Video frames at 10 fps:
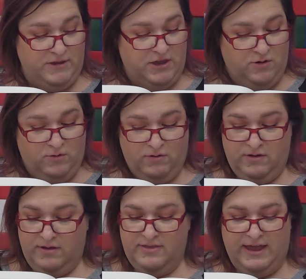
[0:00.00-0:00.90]
you?
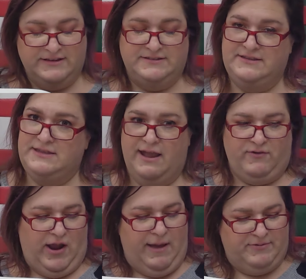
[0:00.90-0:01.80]
That has never
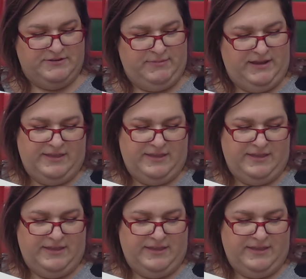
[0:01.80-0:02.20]
happened to me,